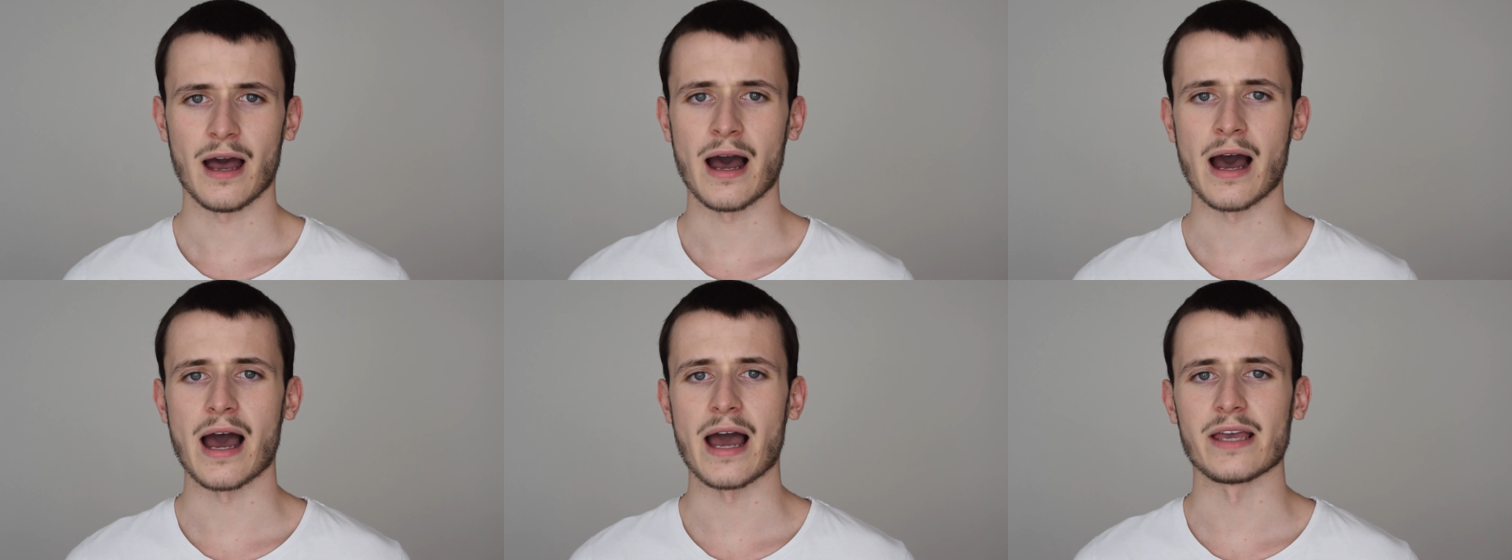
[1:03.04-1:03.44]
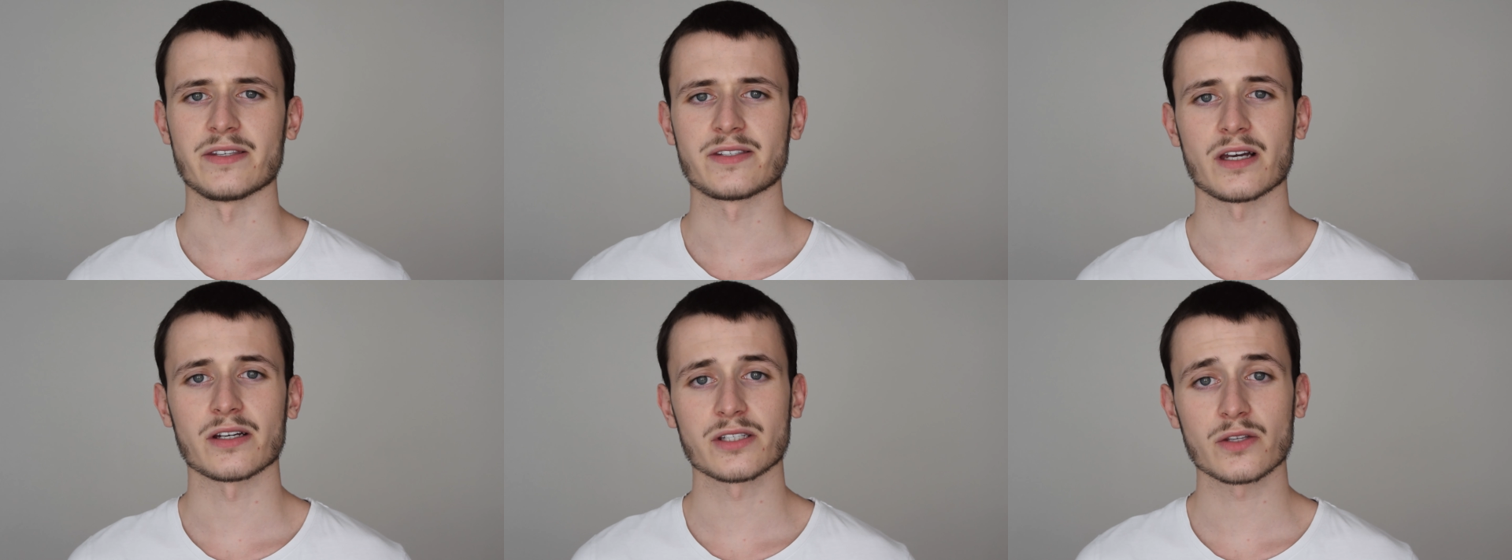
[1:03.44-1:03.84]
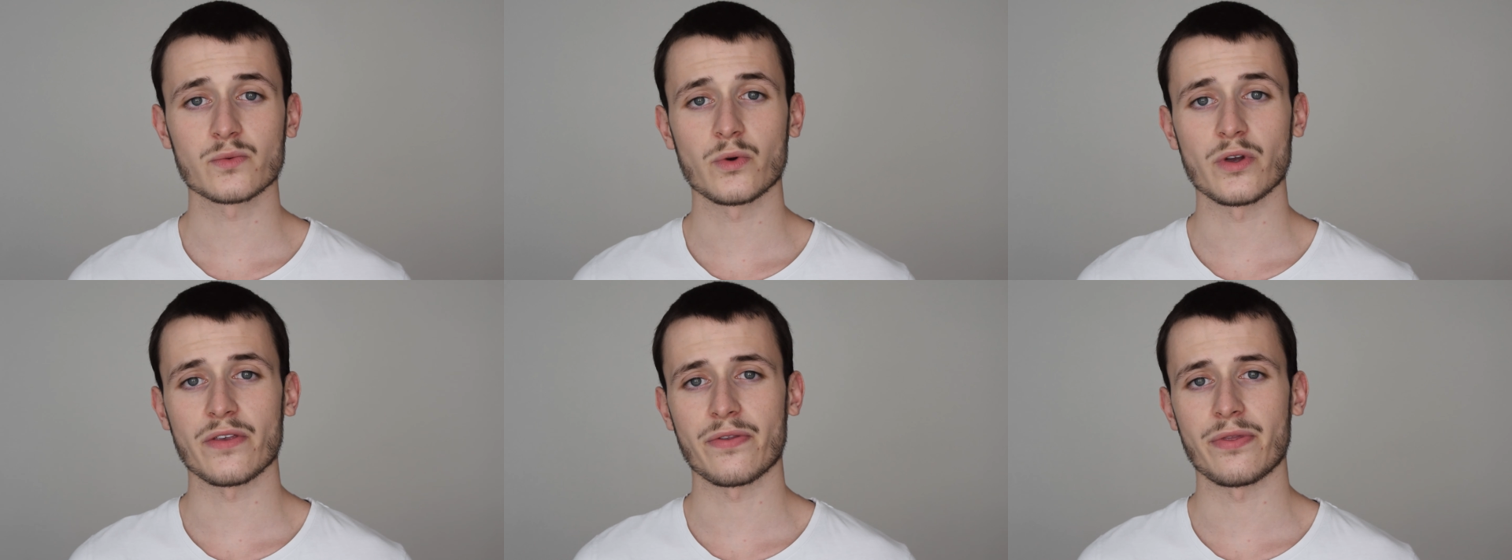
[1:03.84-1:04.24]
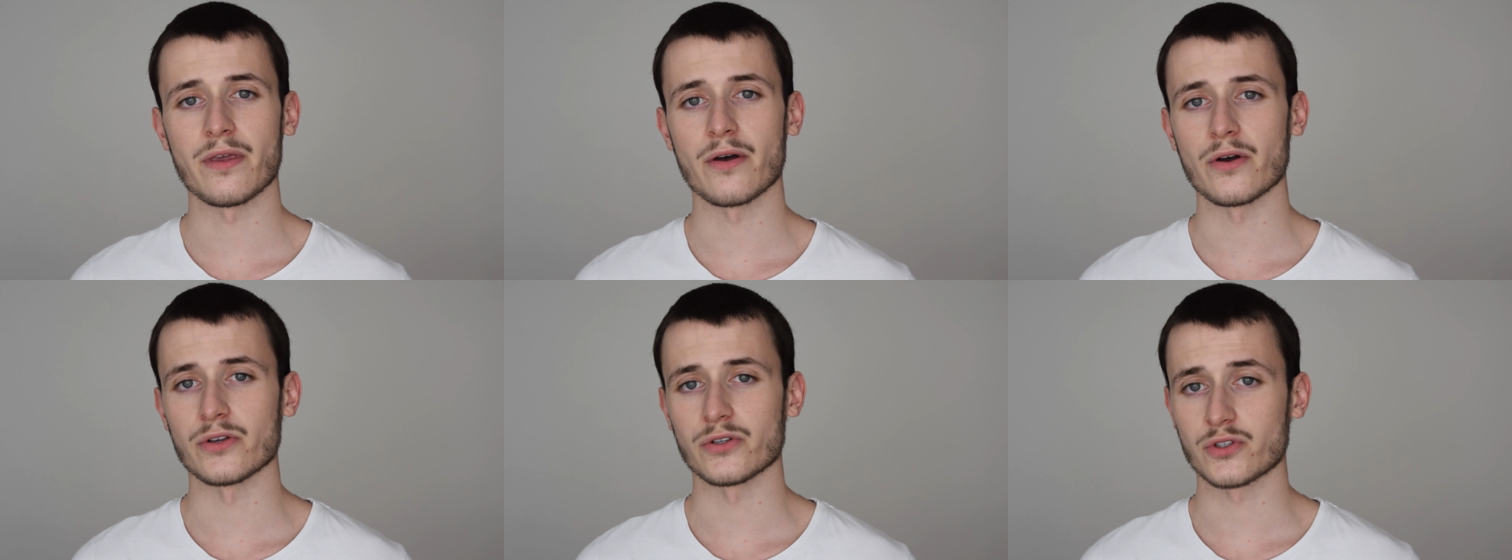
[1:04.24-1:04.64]
I started with
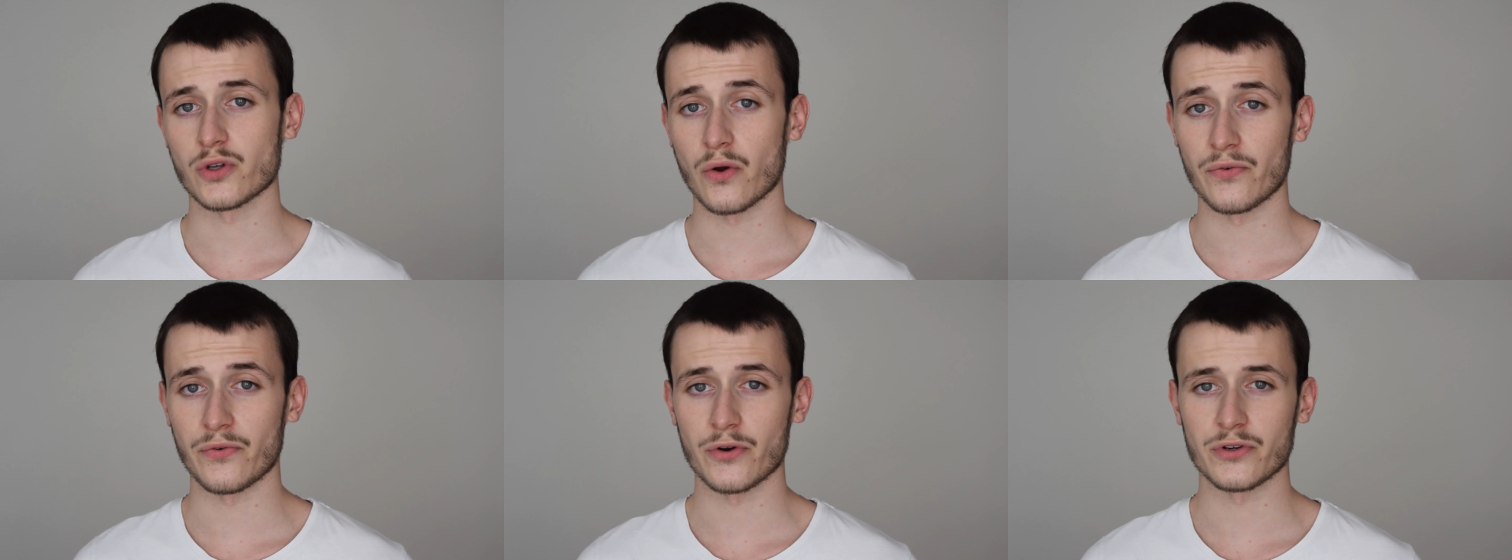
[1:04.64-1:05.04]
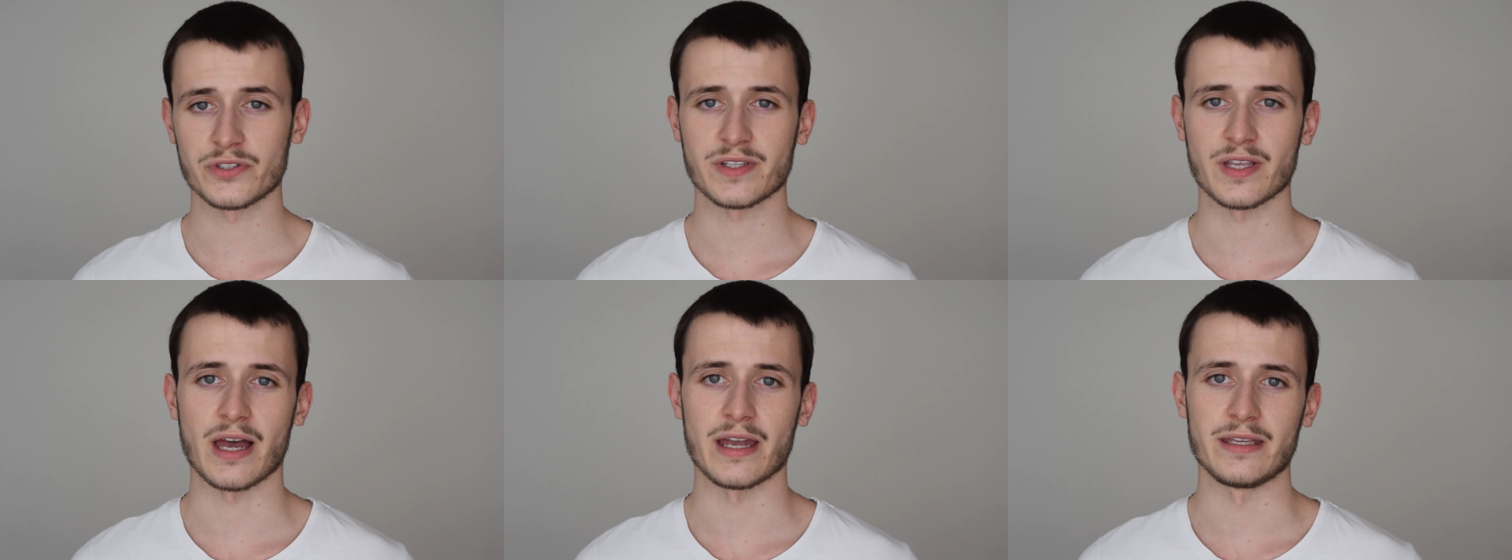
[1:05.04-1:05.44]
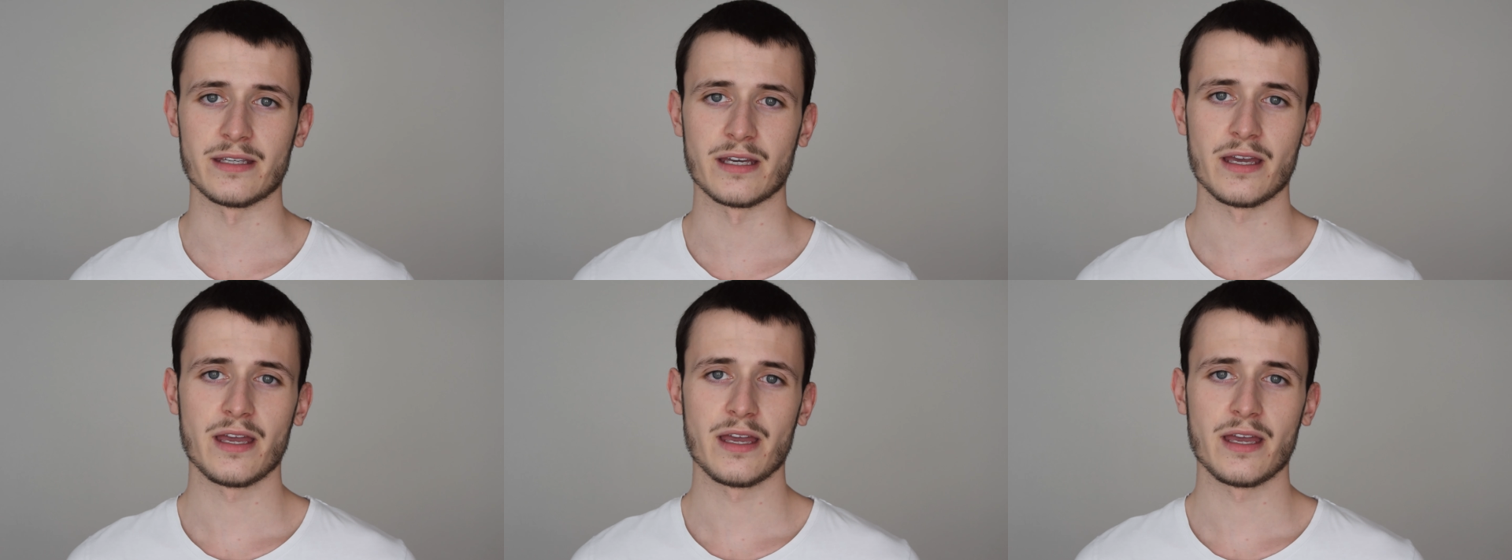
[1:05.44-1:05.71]
the server side.